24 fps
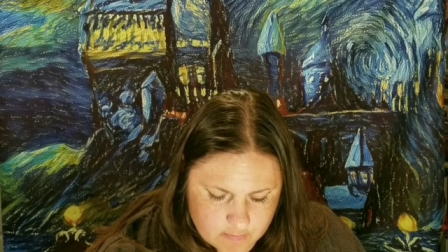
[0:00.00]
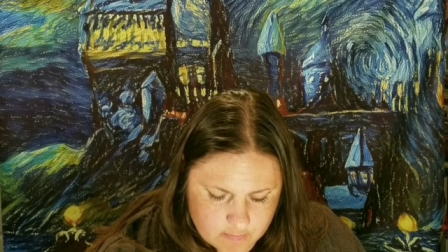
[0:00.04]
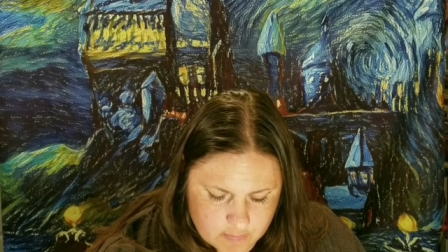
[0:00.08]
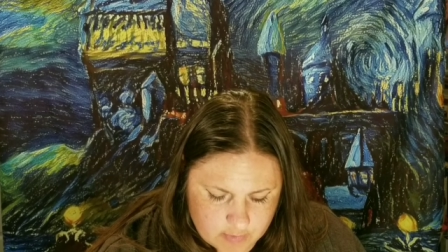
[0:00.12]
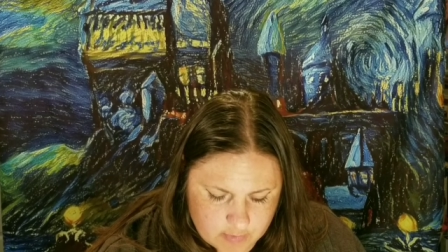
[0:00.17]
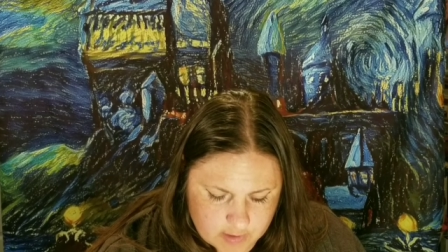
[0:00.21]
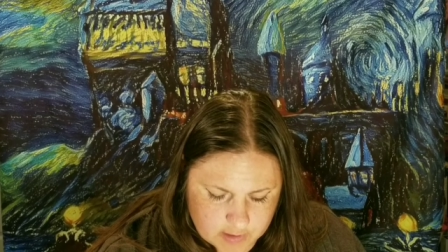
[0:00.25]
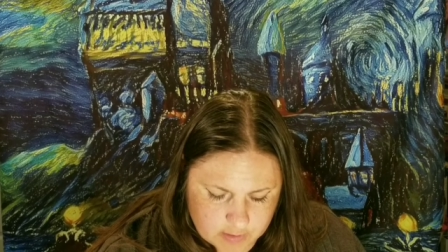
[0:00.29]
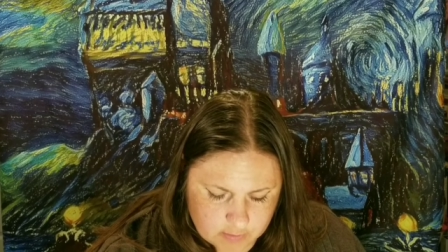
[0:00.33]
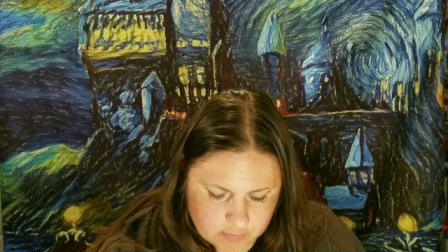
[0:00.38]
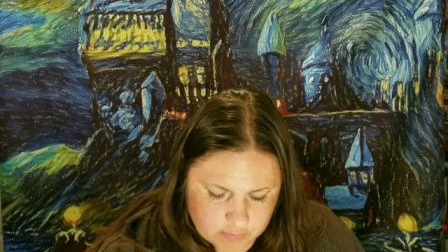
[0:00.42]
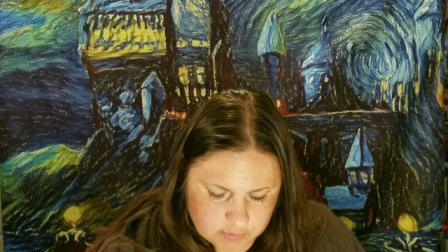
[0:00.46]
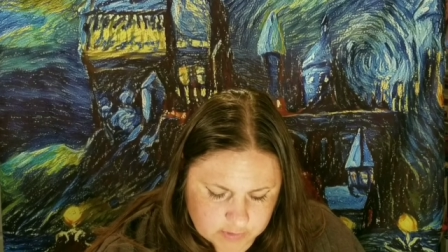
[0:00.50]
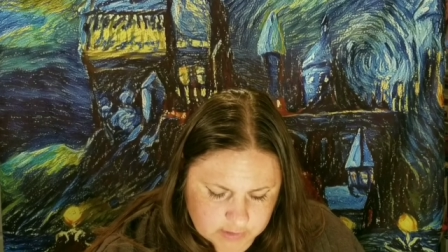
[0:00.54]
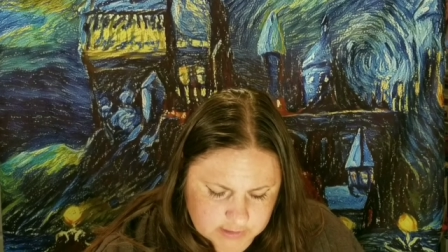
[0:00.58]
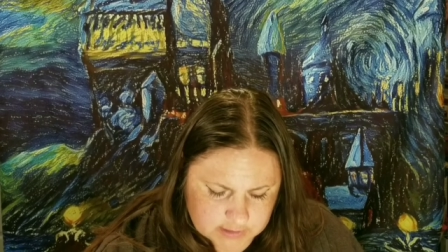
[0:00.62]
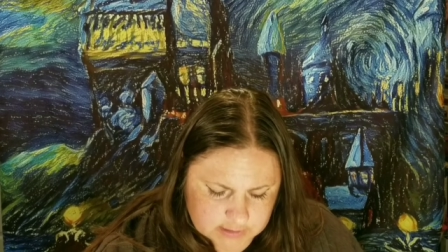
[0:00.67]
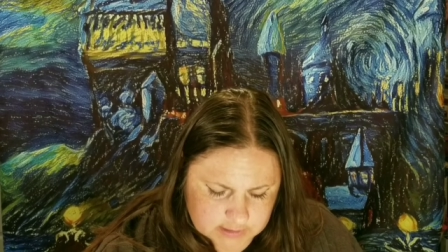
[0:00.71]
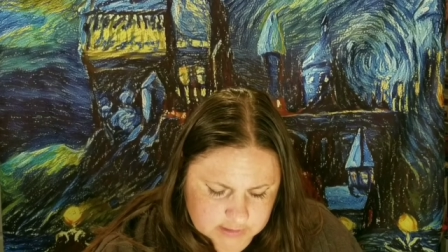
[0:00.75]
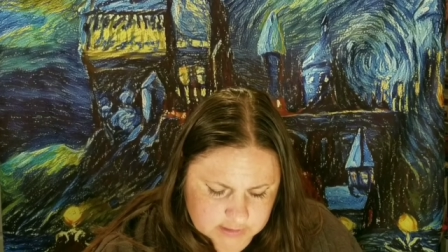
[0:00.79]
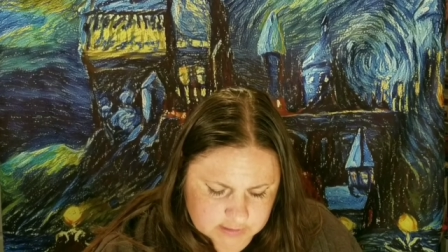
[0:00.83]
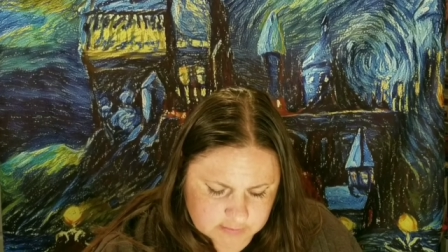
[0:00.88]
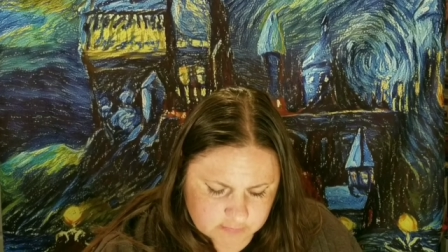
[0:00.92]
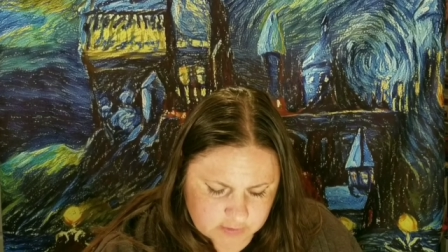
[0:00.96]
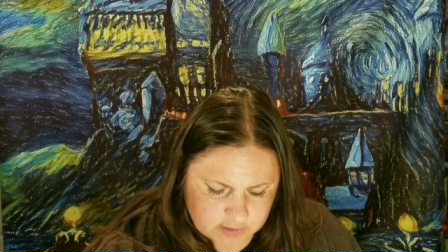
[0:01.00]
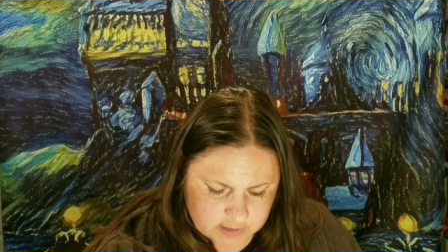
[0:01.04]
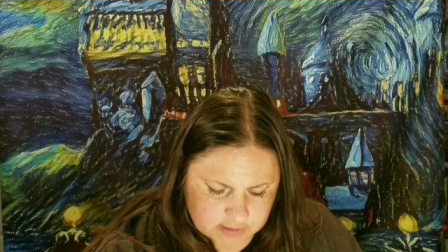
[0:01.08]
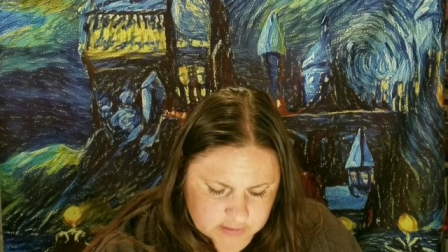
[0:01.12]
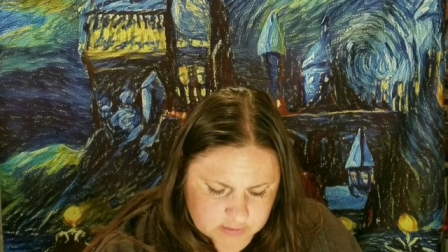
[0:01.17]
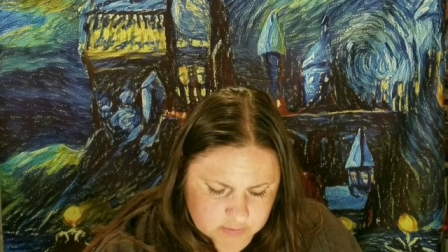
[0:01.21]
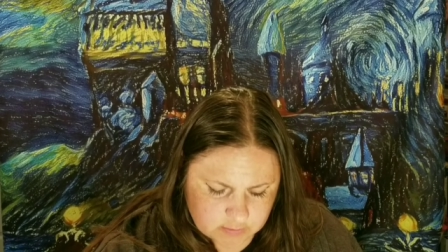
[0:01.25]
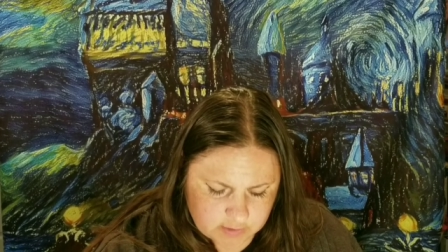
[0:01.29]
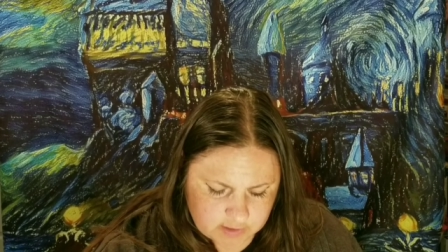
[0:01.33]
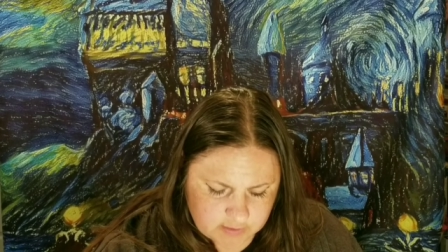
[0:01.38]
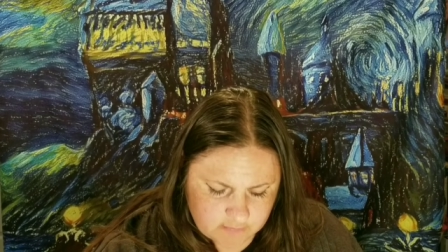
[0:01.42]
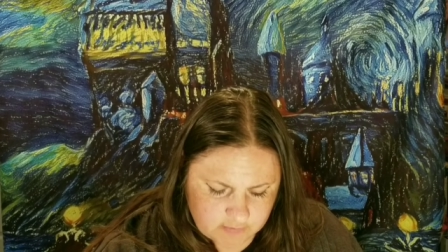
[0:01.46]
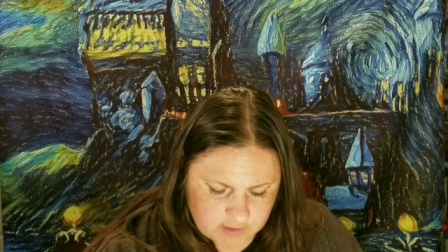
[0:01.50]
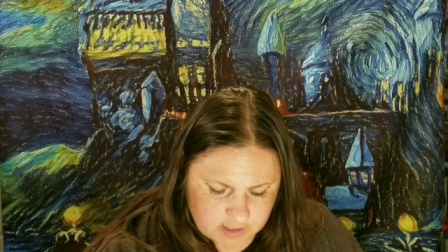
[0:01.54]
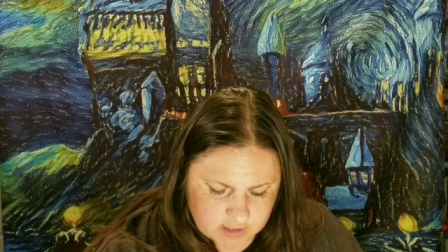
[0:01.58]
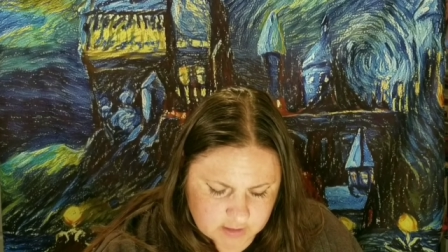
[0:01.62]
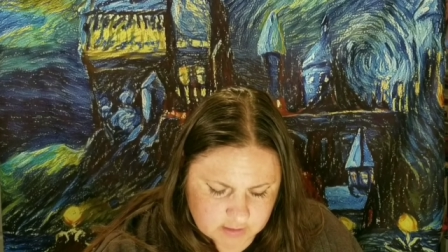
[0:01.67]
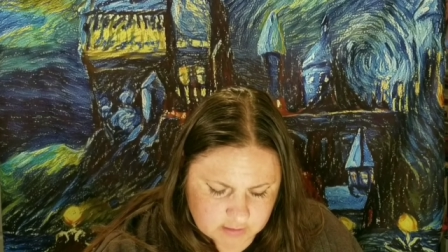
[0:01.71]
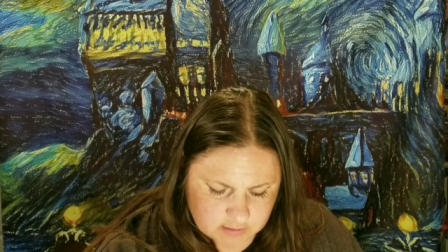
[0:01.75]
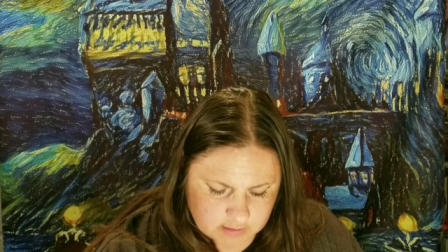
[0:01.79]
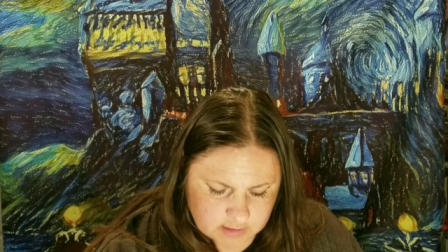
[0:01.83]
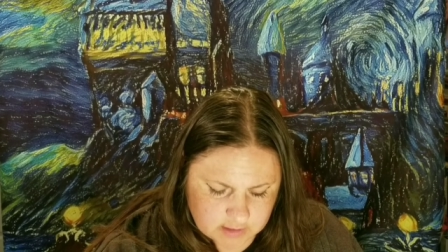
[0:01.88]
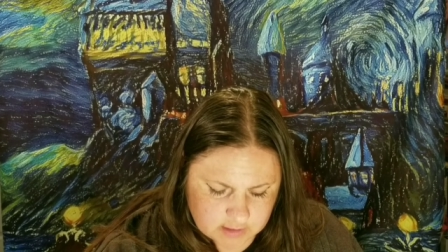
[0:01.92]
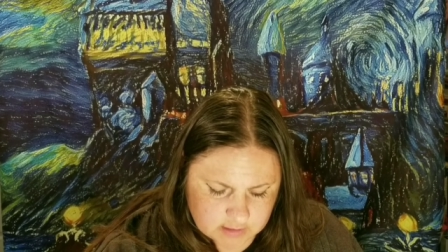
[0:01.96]
like a really civilized way of
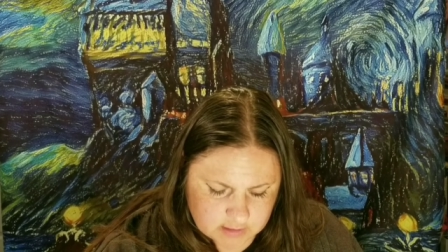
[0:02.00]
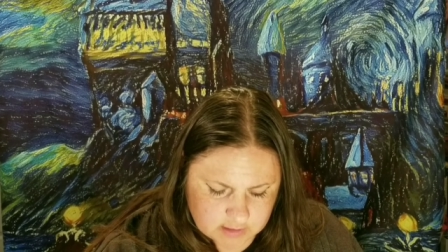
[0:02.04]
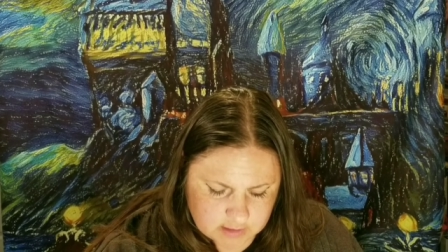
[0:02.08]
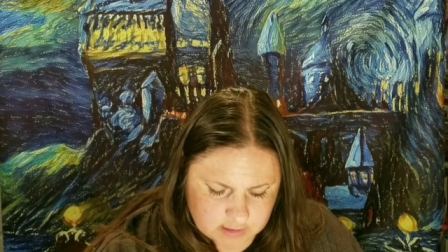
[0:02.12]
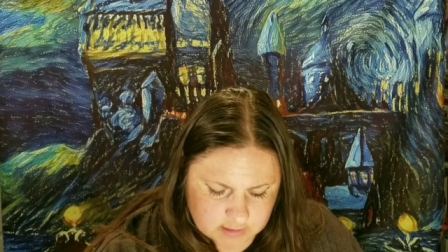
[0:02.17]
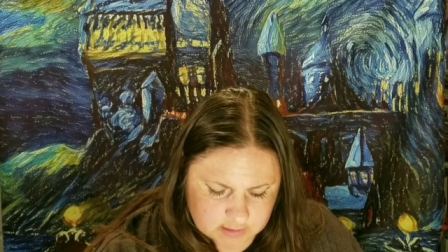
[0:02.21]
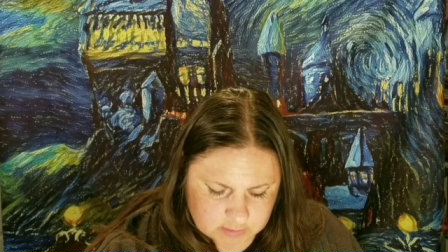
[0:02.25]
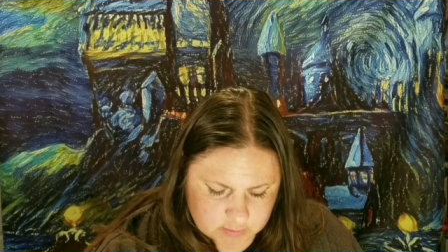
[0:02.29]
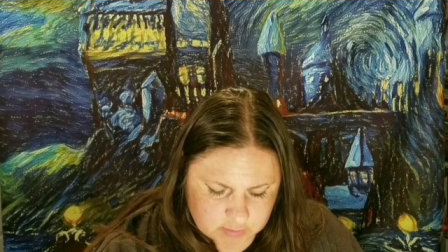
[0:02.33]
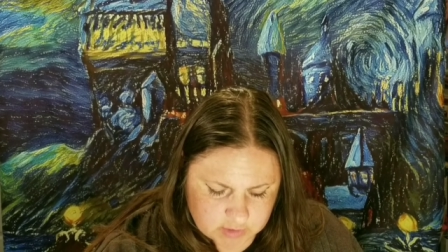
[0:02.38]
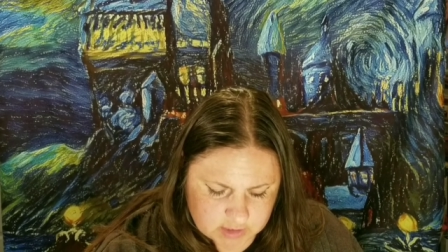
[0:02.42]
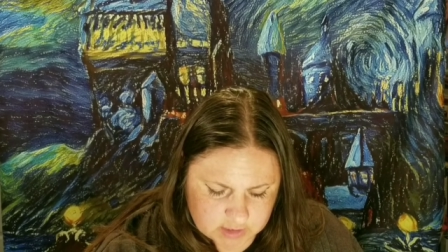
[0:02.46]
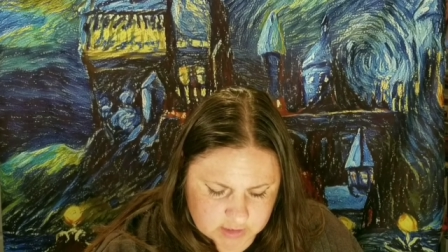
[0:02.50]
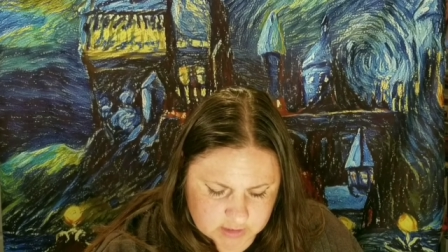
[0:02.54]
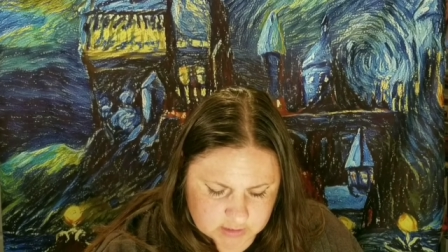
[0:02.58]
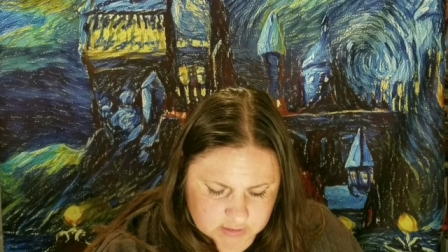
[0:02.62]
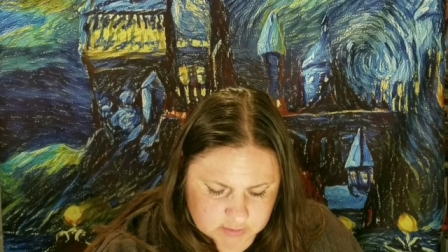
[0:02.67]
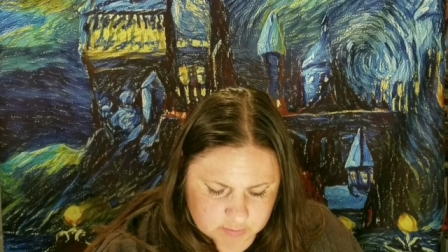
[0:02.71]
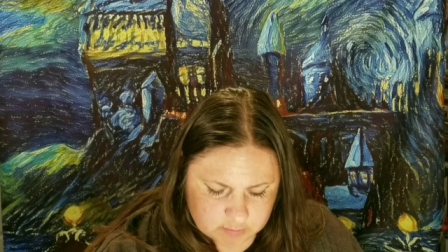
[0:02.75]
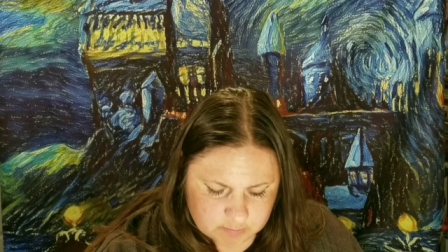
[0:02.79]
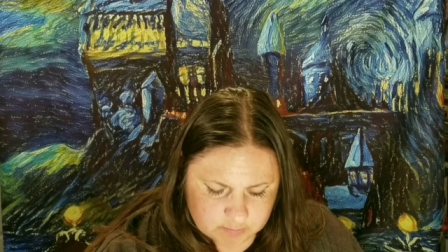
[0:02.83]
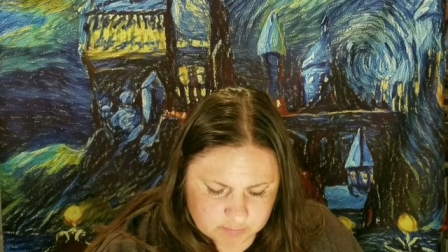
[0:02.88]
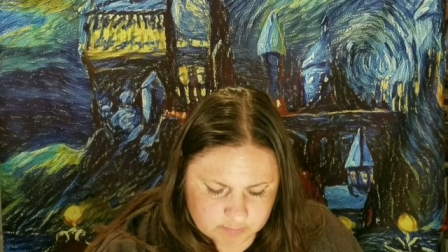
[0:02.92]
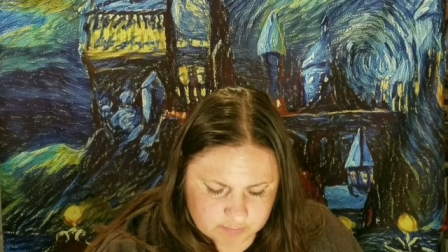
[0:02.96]
handling things because